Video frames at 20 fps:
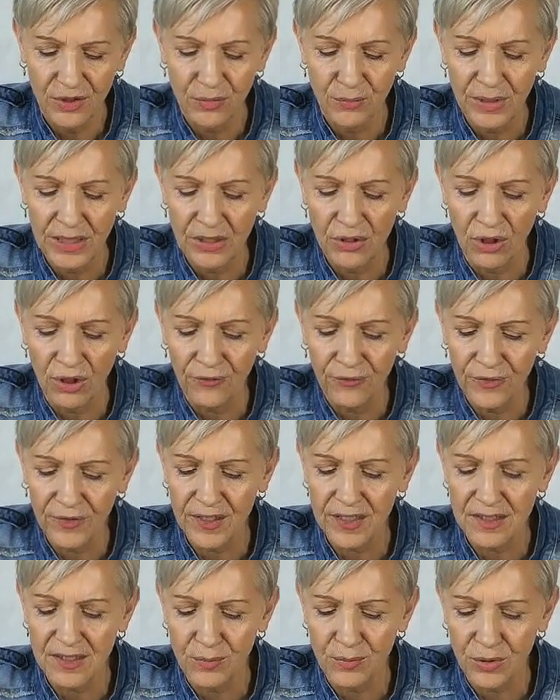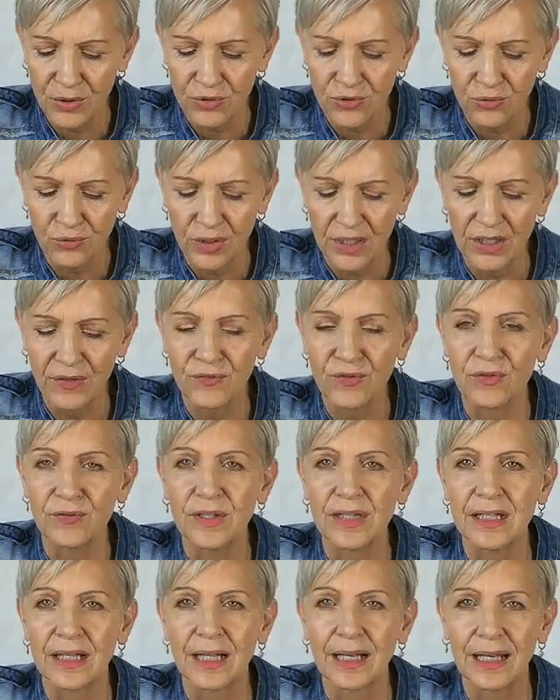You've been offered this spiritual gift
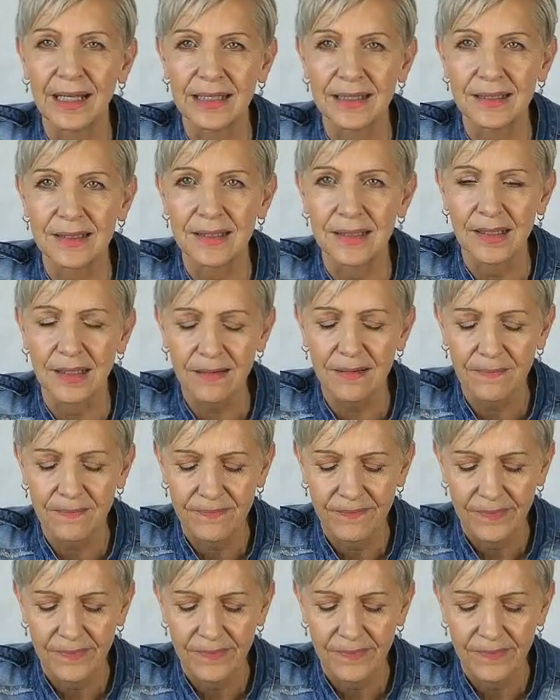of inner cleansing